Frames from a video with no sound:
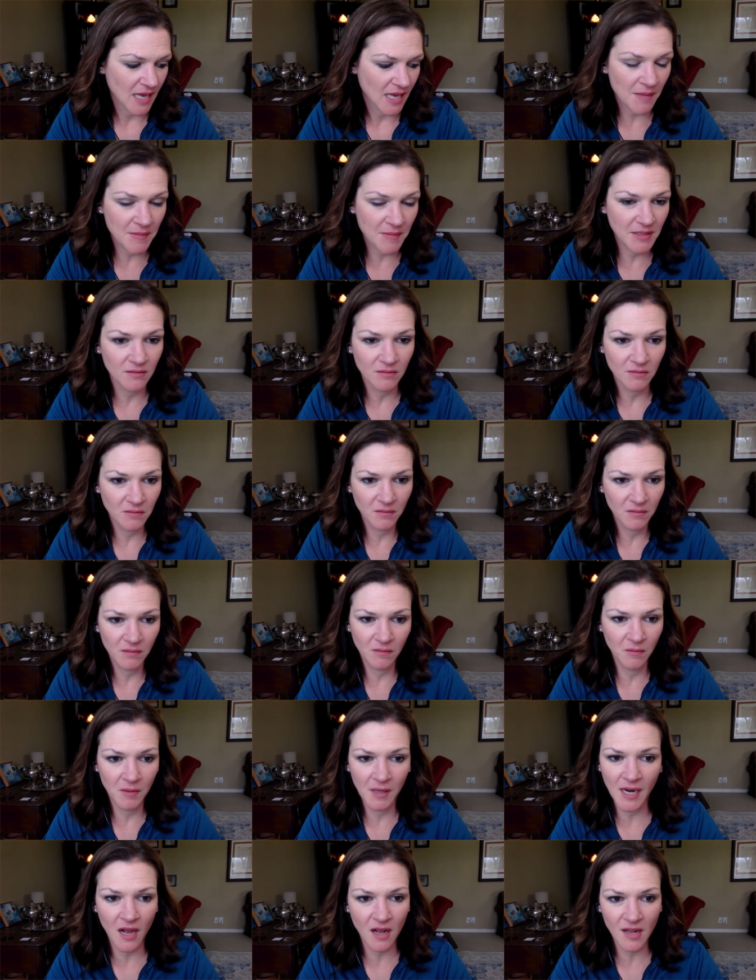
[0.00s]
I mean,
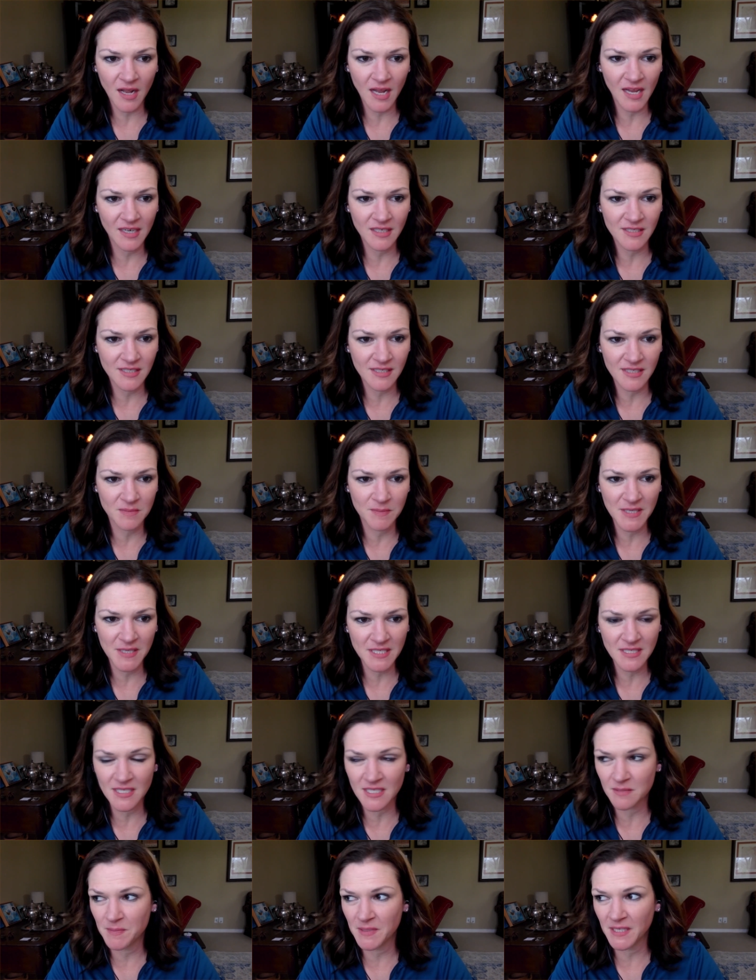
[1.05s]
we all got into this
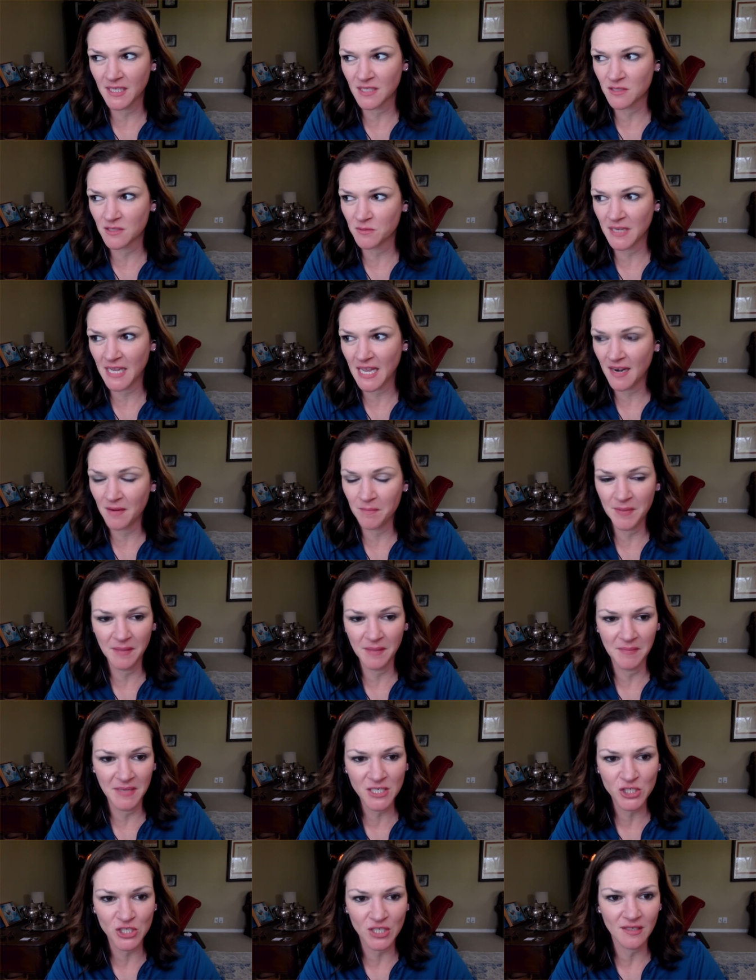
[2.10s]
business because we had a
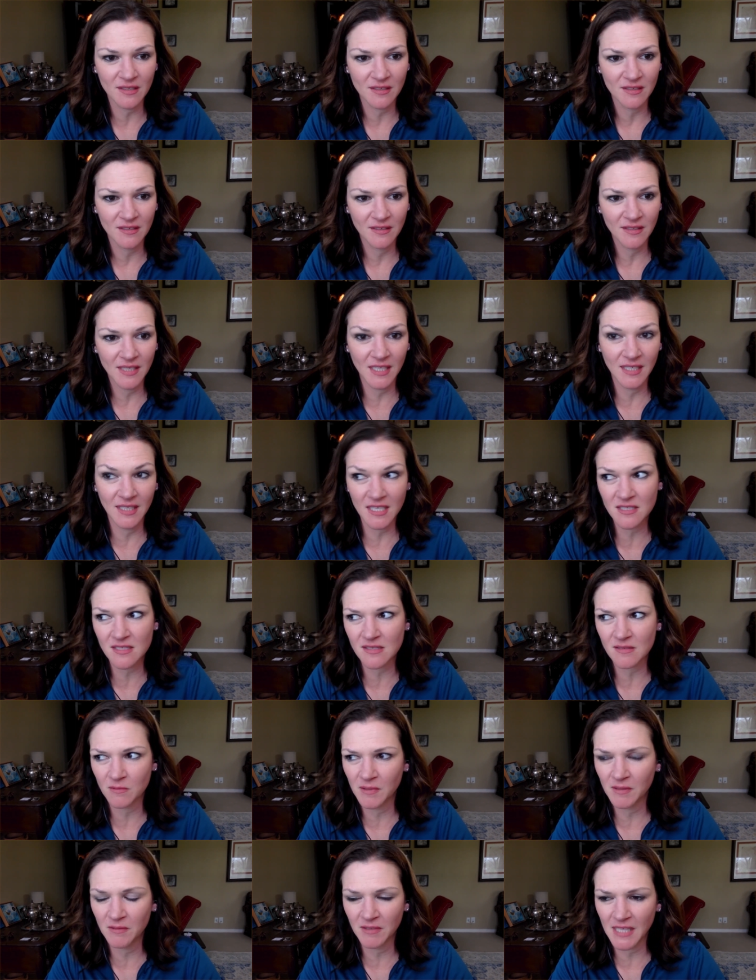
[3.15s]
big mission. Like,
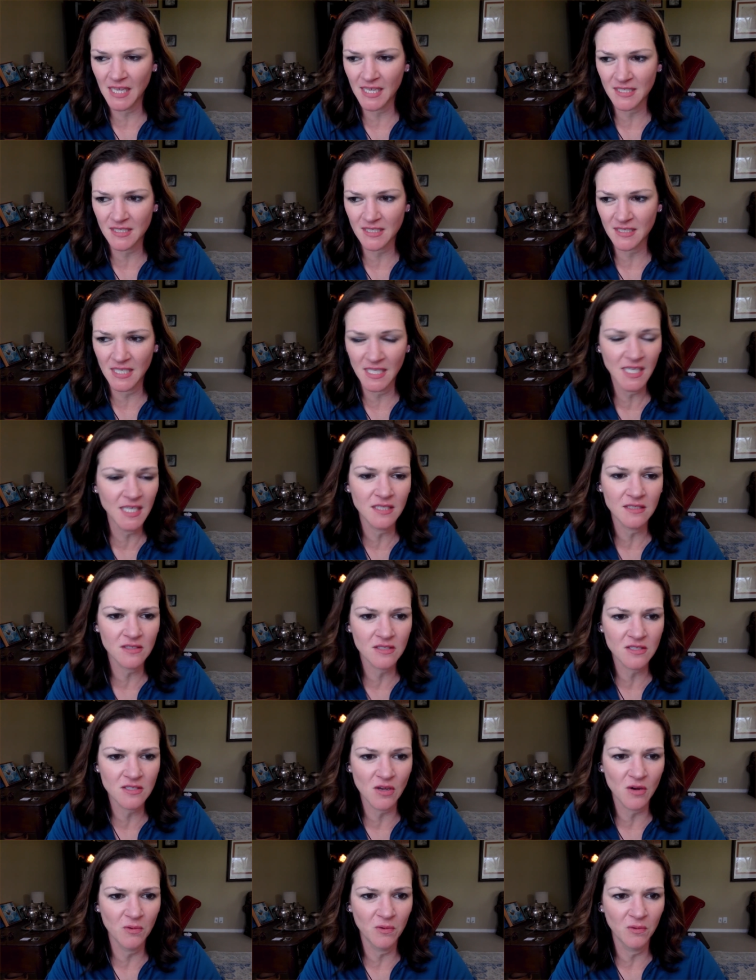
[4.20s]
yes, we would like to eat,
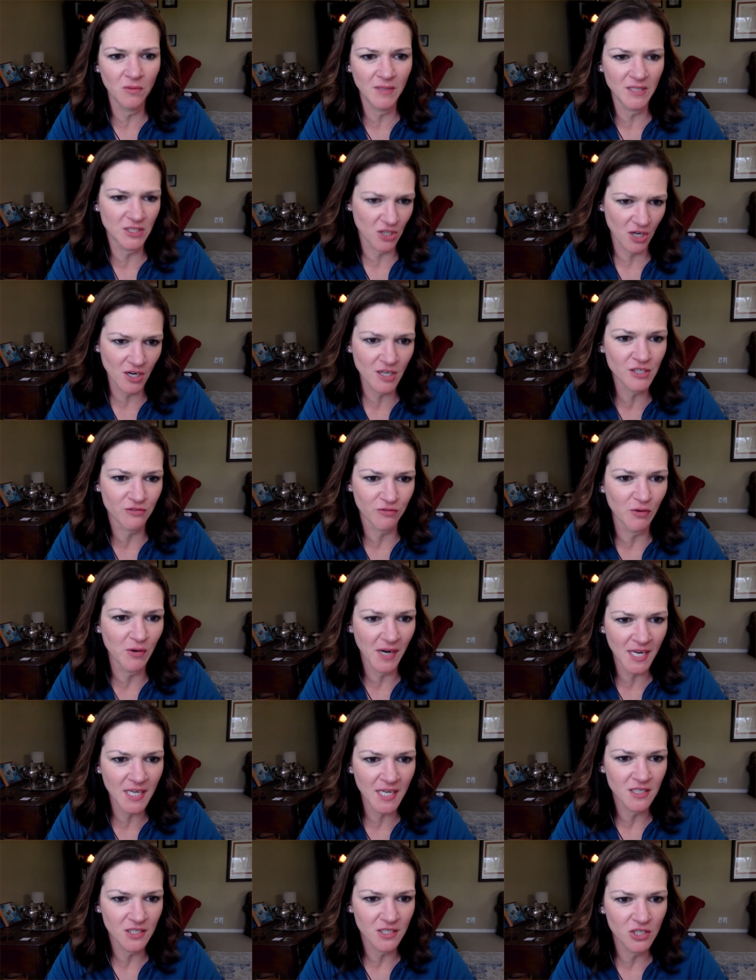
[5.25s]
so we charge
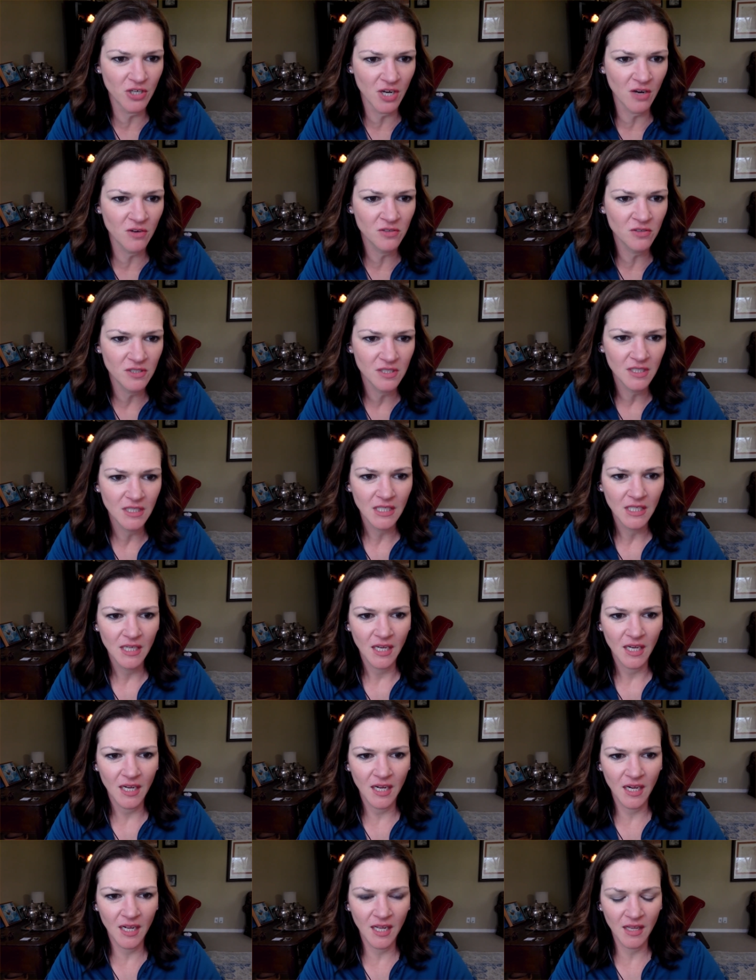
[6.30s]
for it,
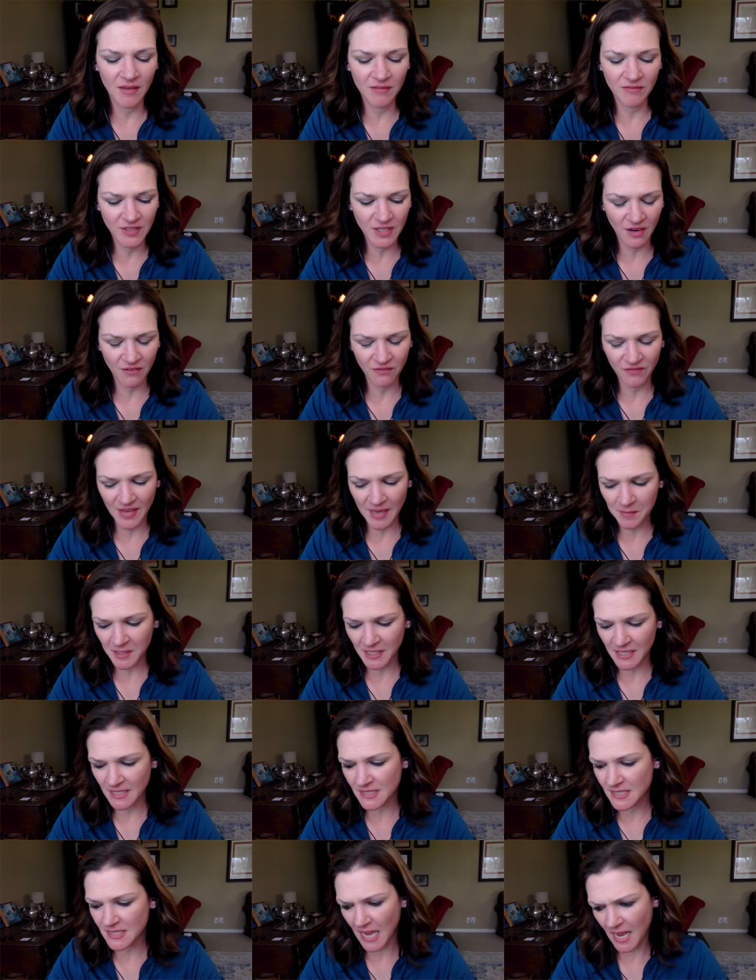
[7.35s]
and feed our
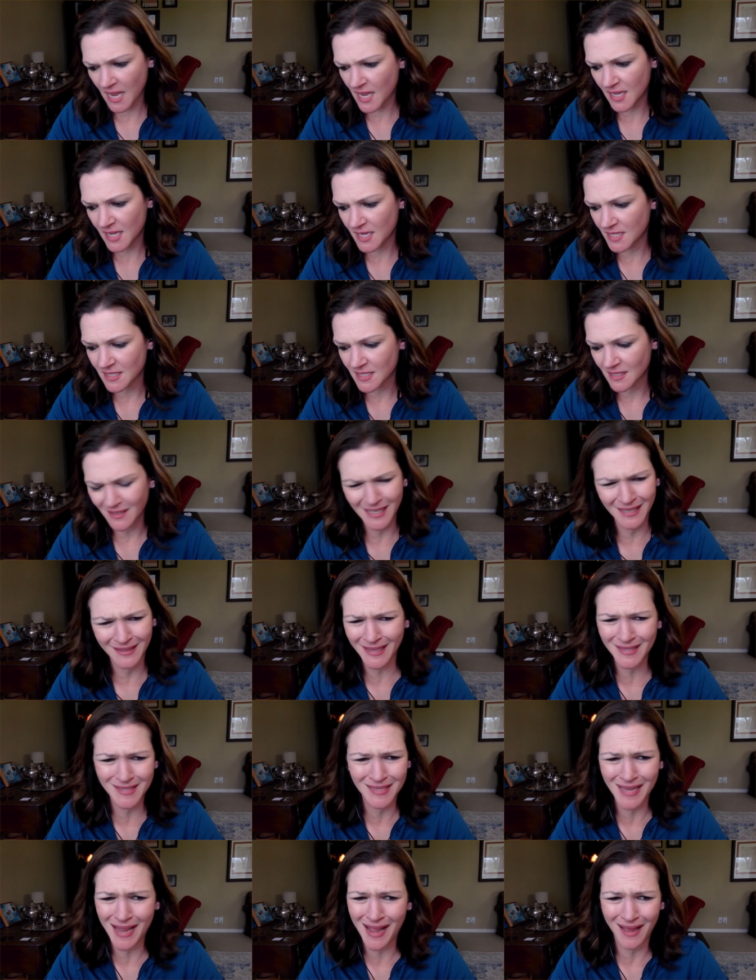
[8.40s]
families. And
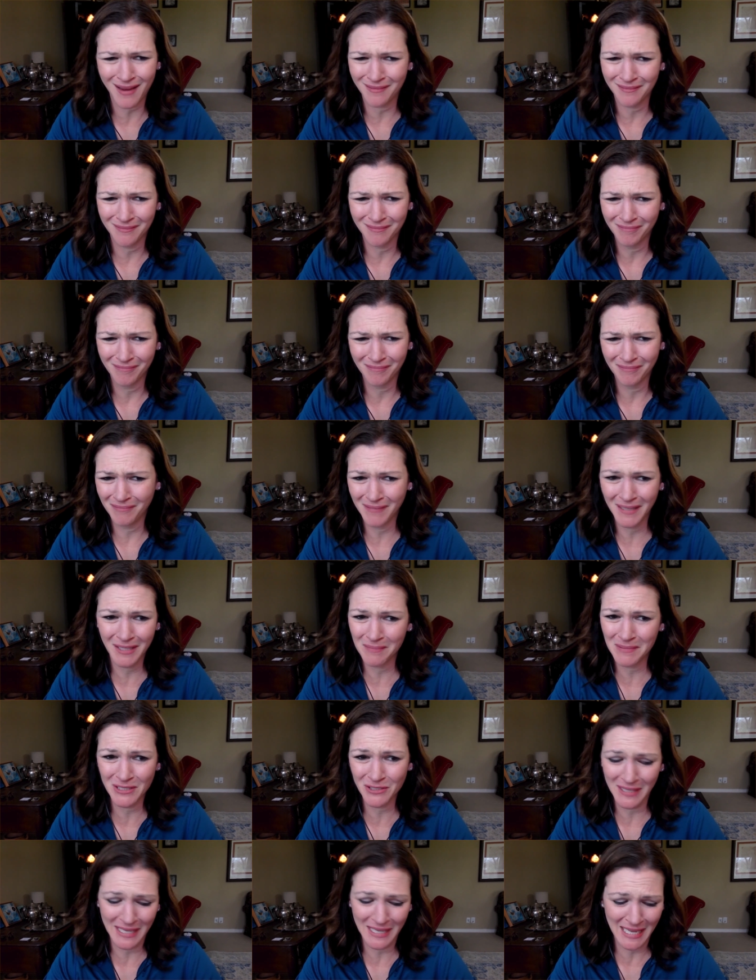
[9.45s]
like, we
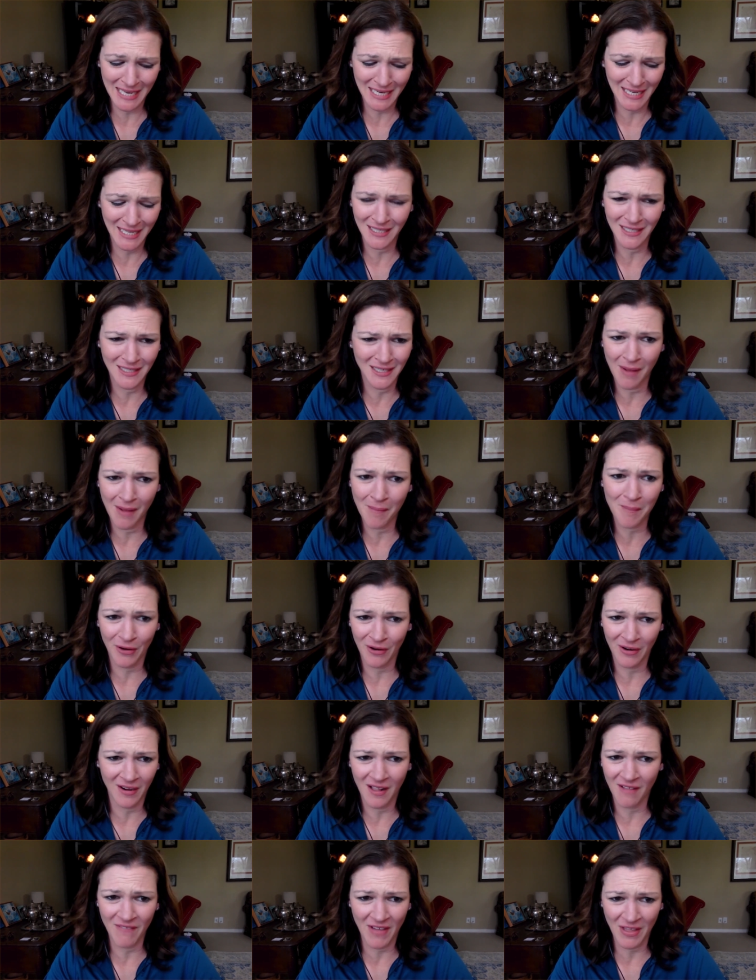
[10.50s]
could be doing any
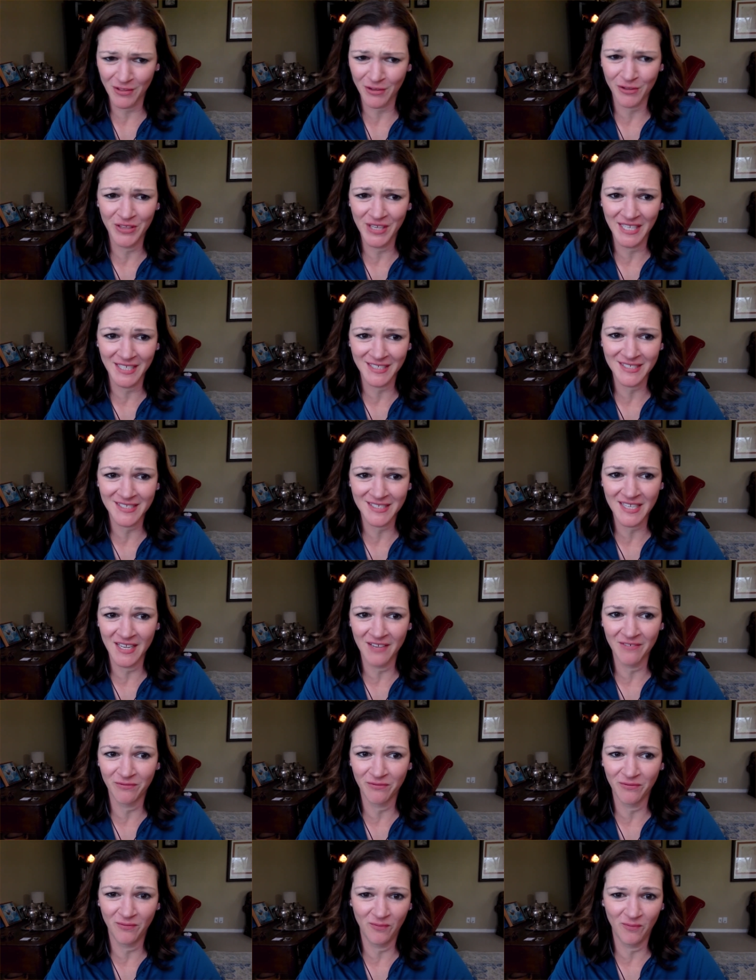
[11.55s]
number of other things
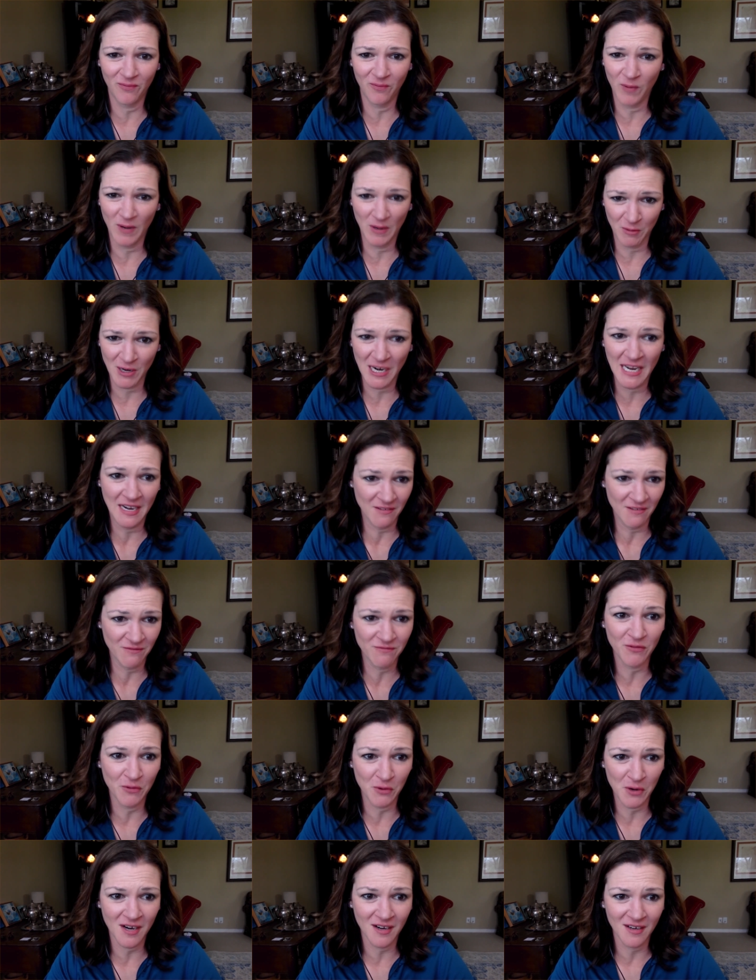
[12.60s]
if we were in it
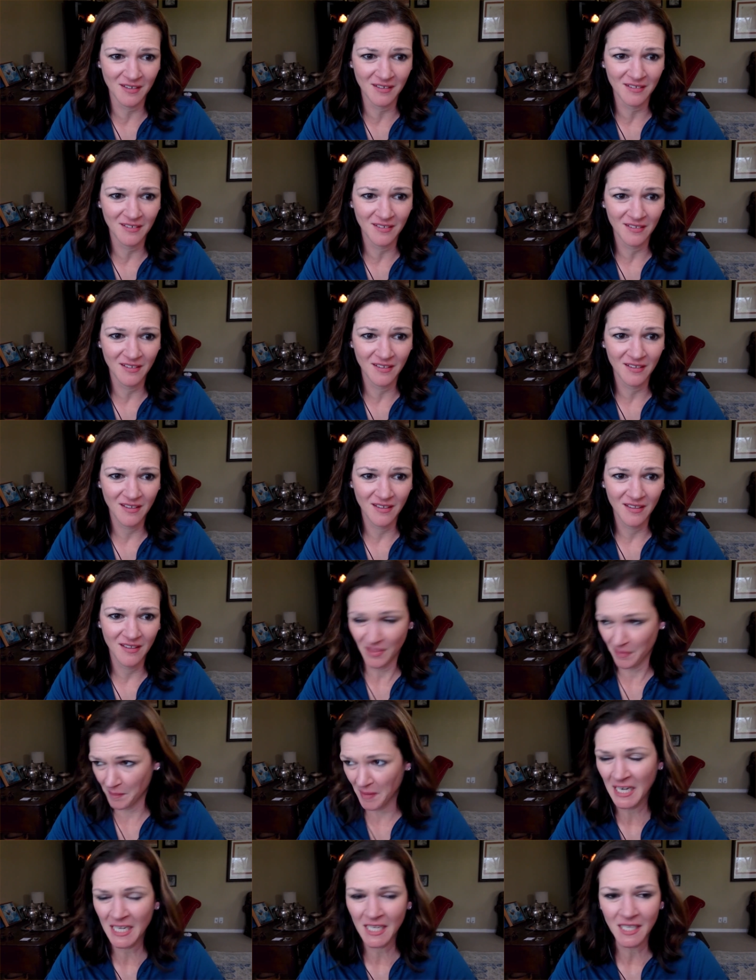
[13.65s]
for
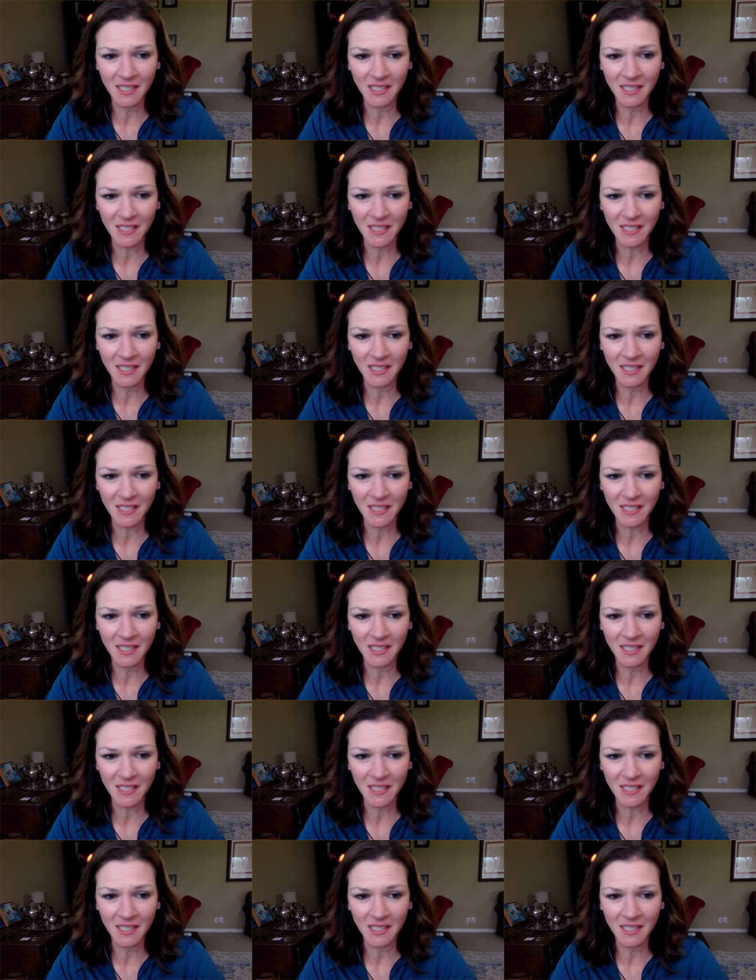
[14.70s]
the money.